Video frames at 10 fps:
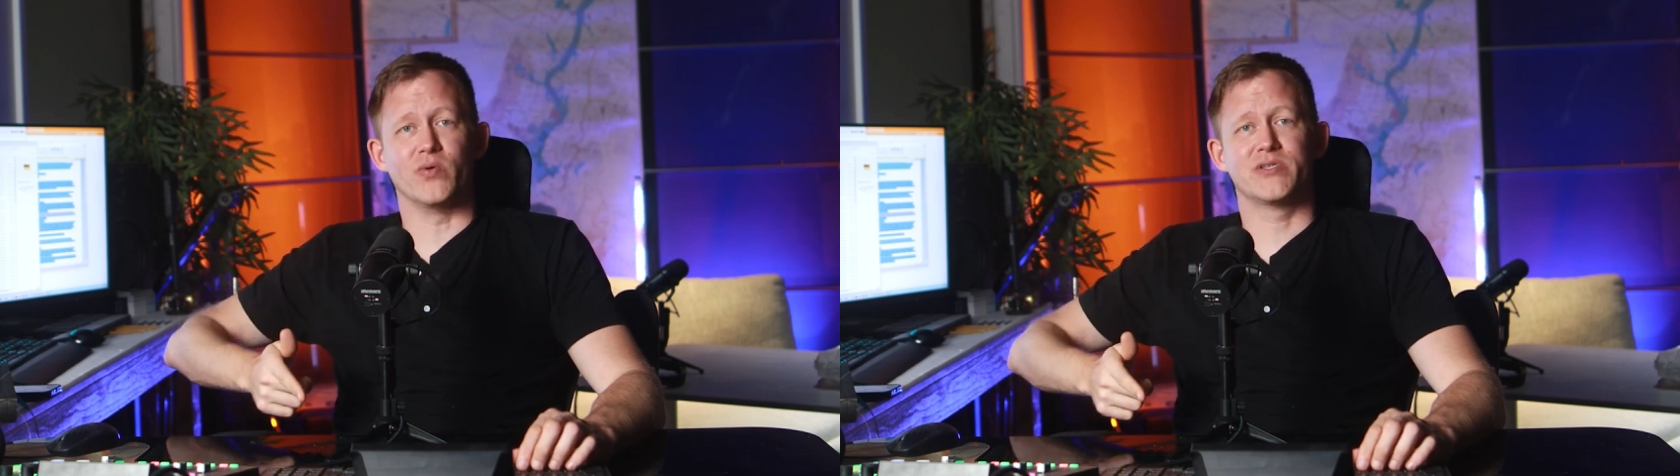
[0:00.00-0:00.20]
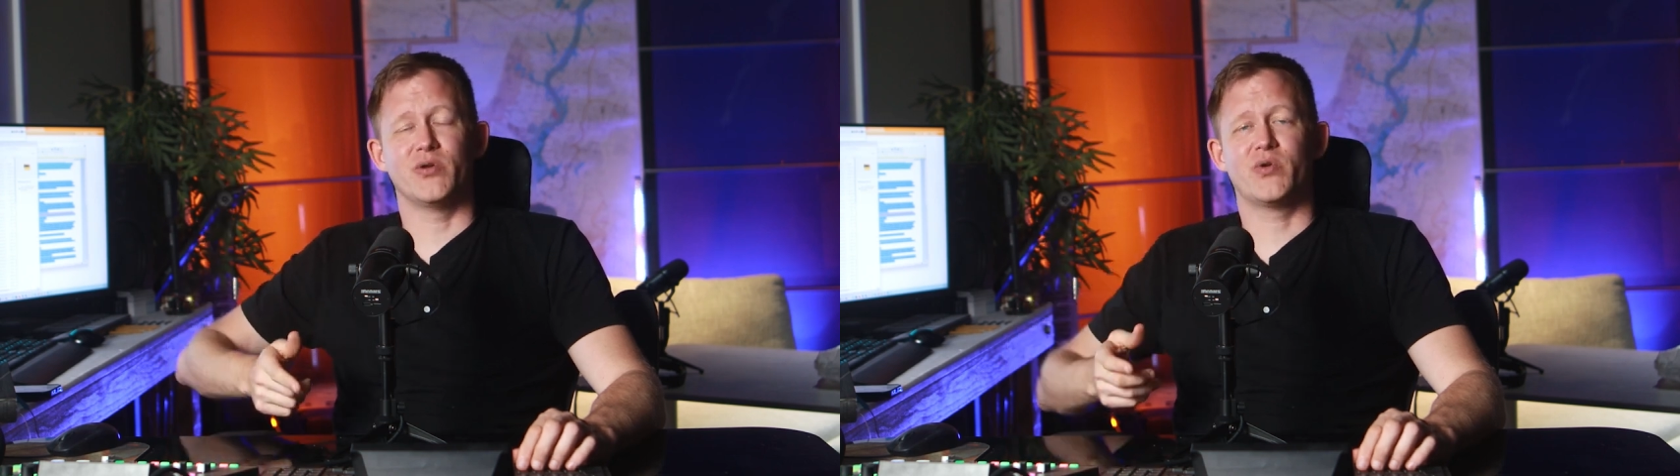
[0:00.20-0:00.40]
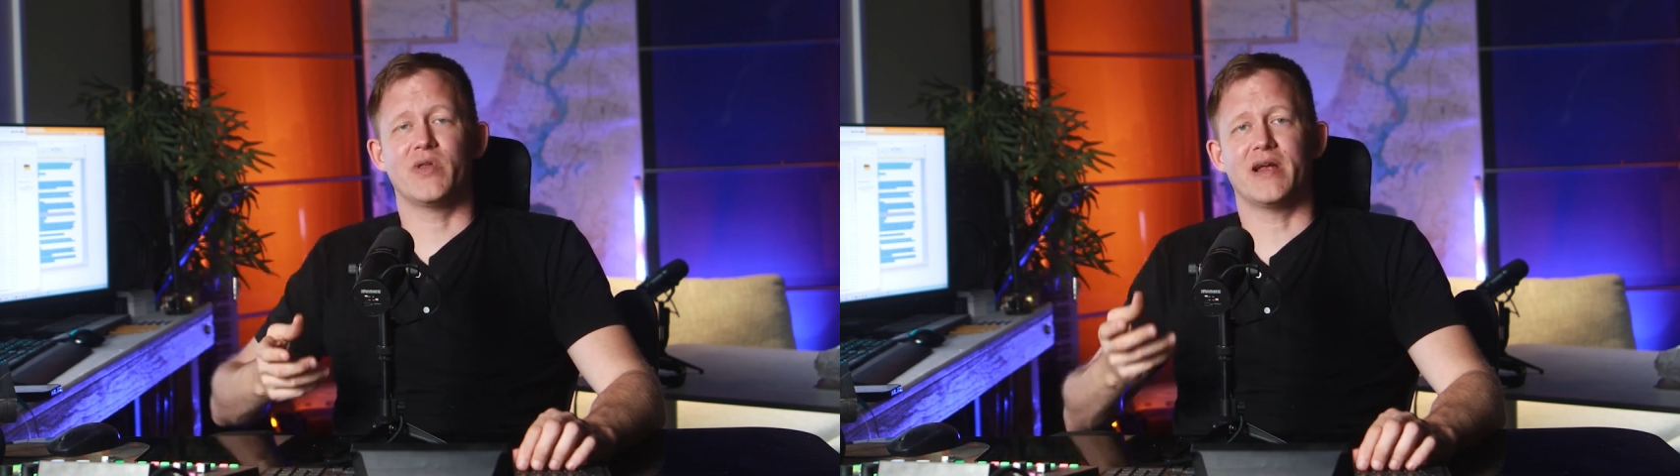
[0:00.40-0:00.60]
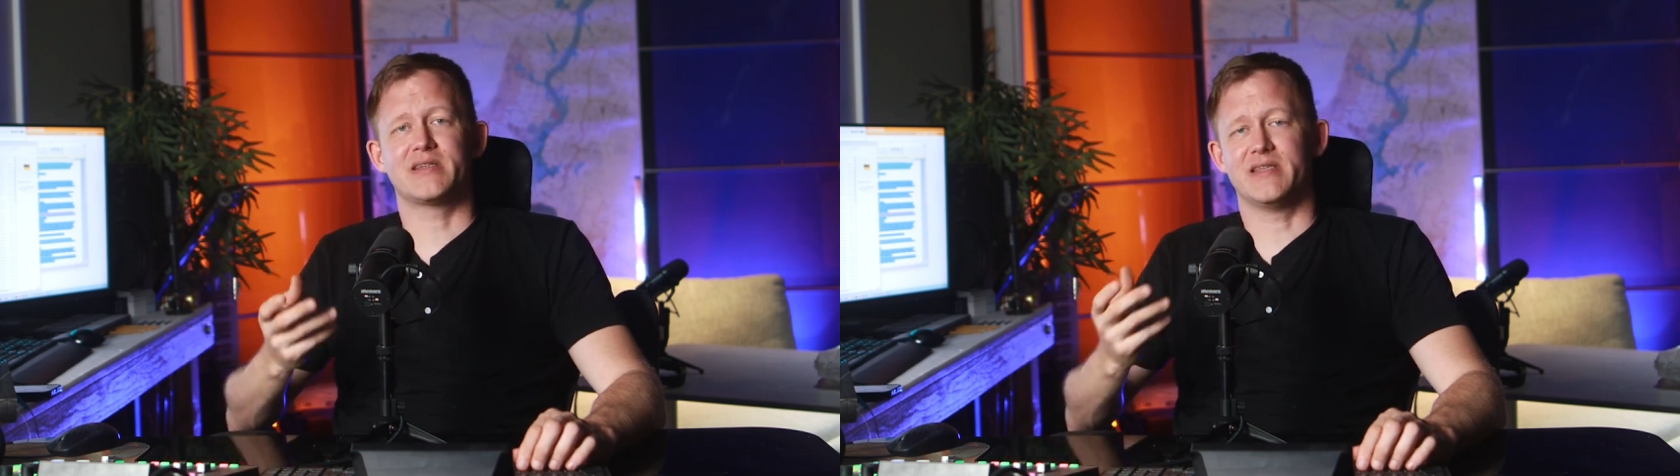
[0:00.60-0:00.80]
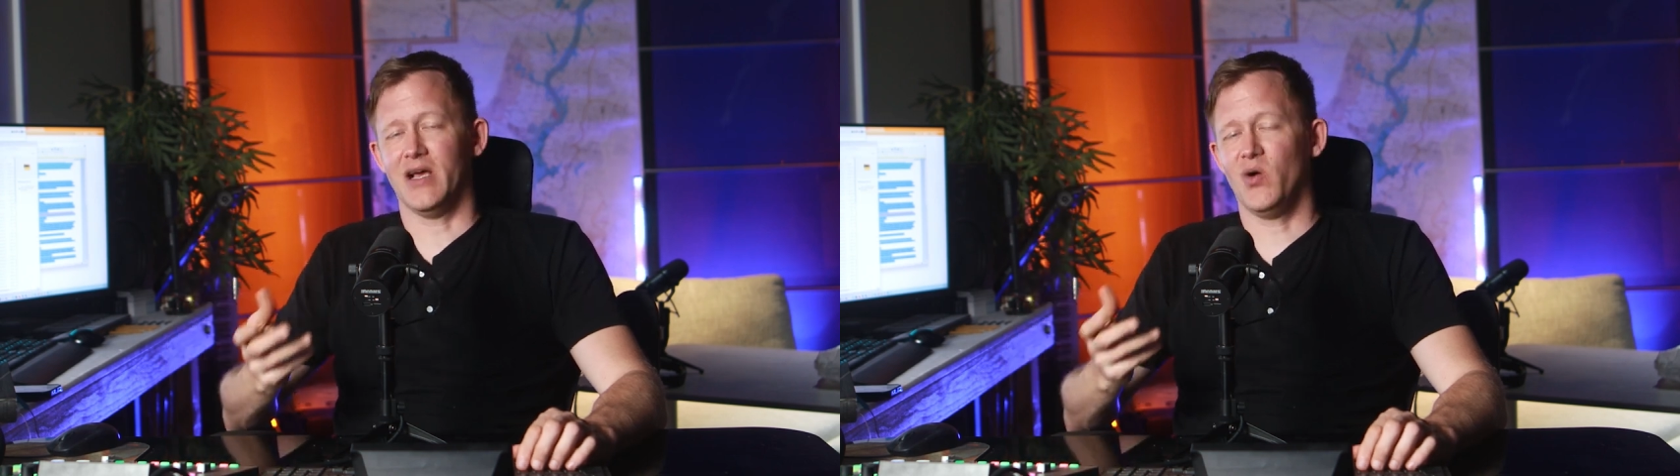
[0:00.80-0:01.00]
so you can
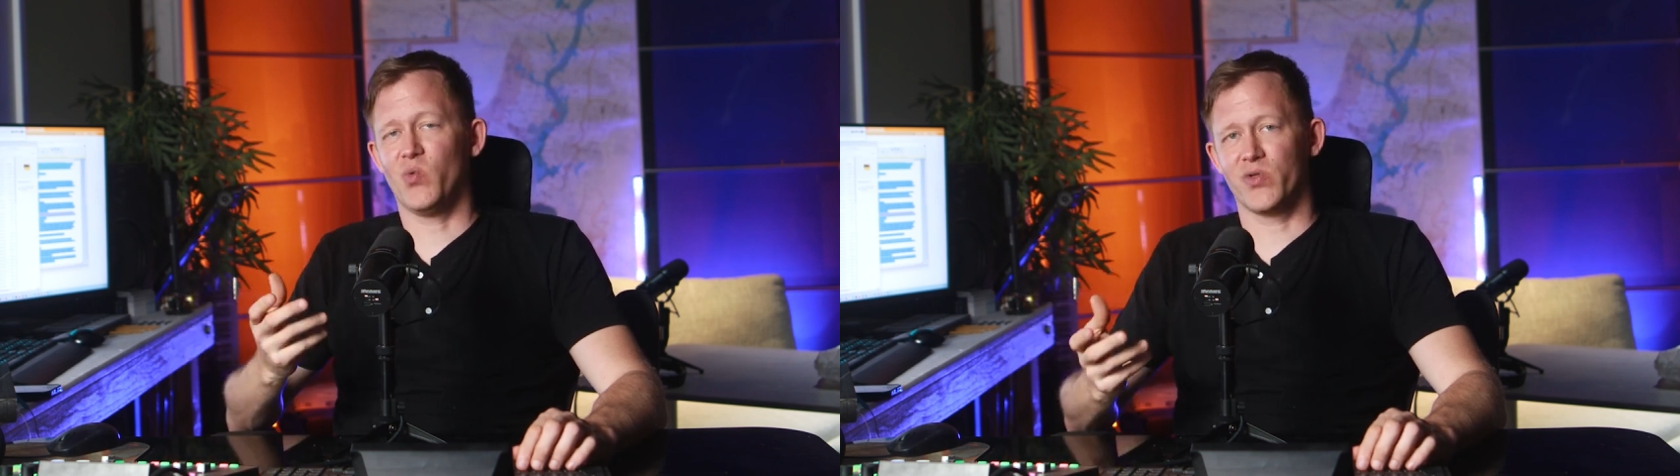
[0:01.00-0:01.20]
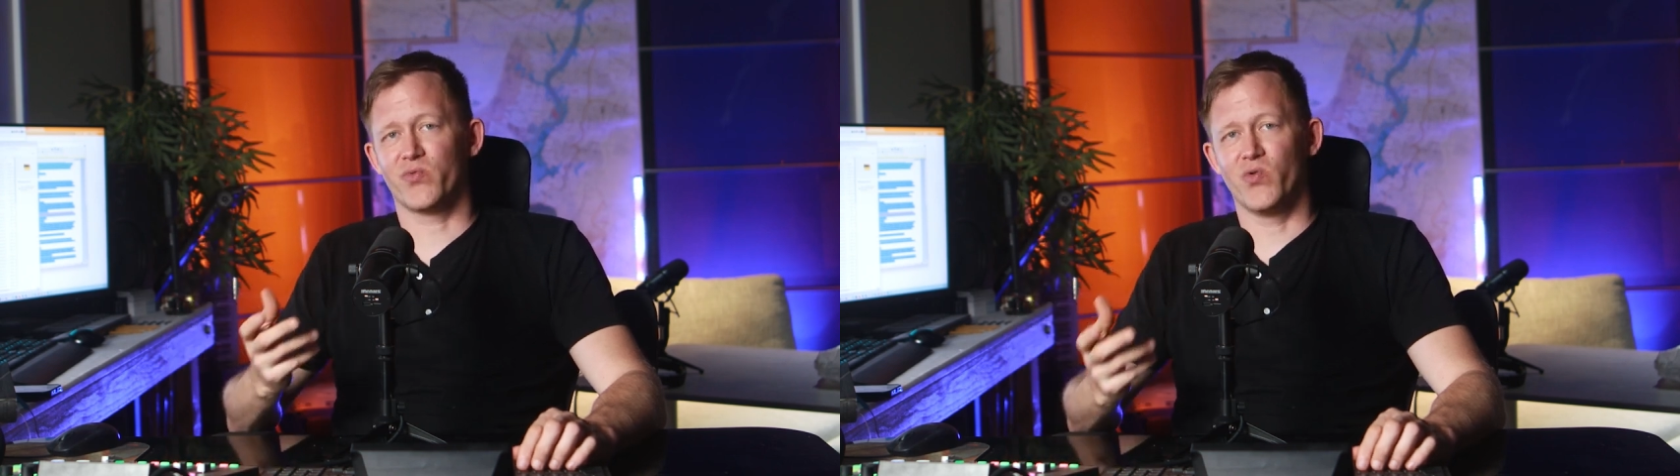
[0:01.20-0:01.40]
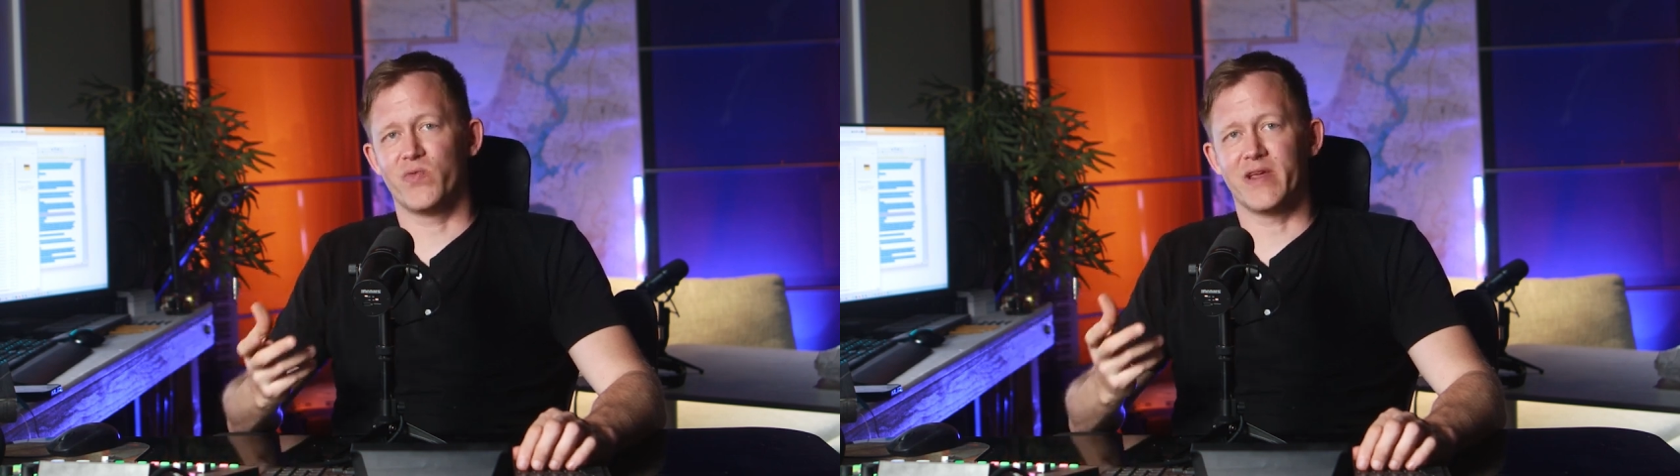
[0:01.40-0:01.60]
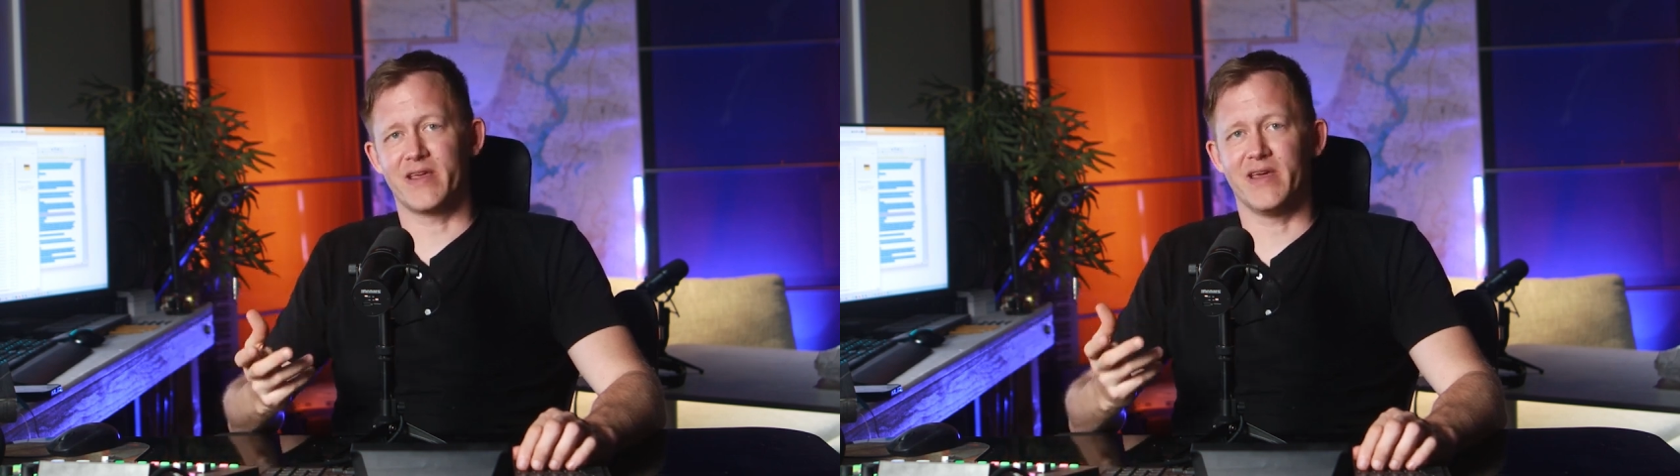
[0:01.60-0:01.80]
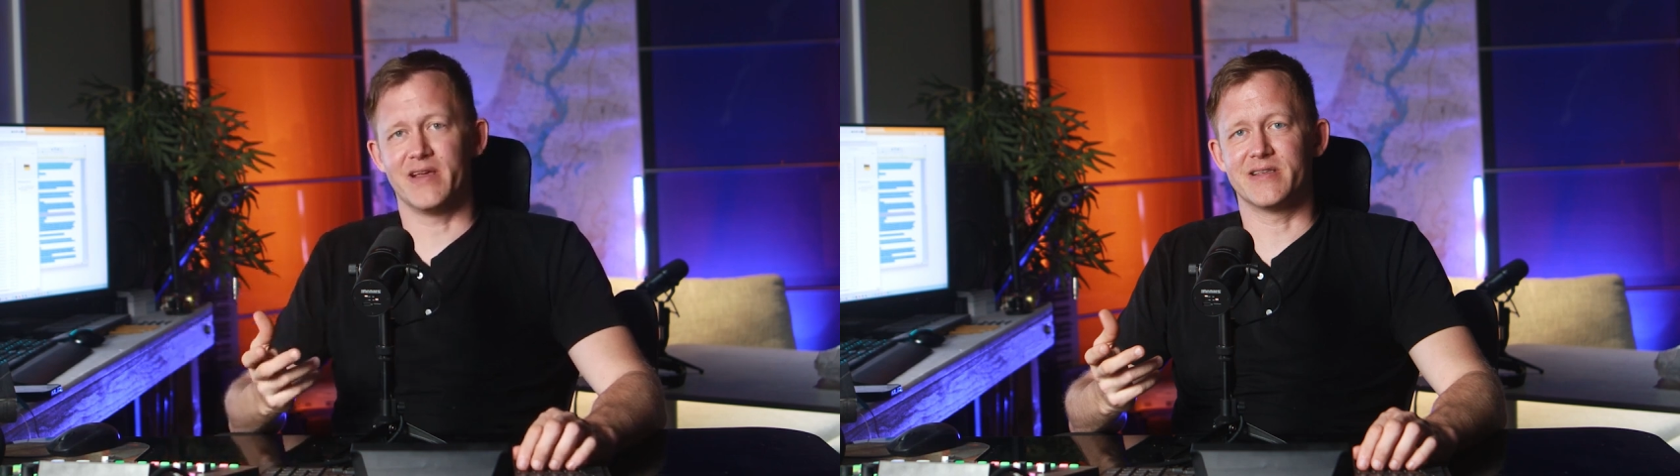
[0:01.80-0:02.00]
actually tell where the roof
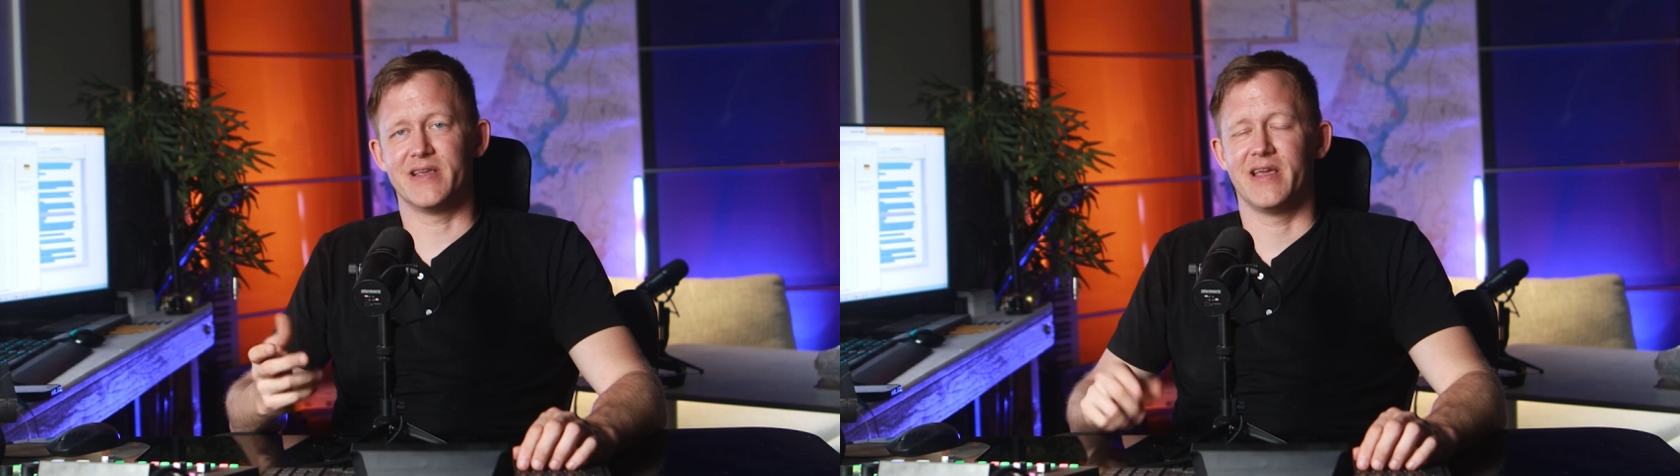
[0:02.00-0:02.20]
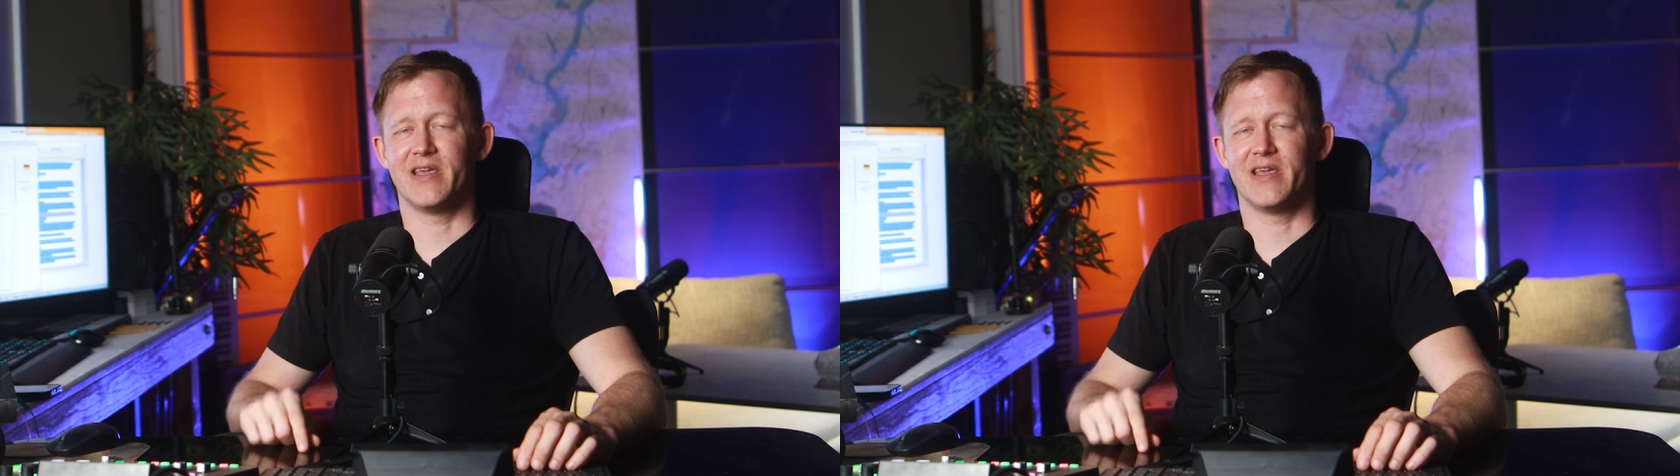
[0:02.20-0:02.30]
leak is.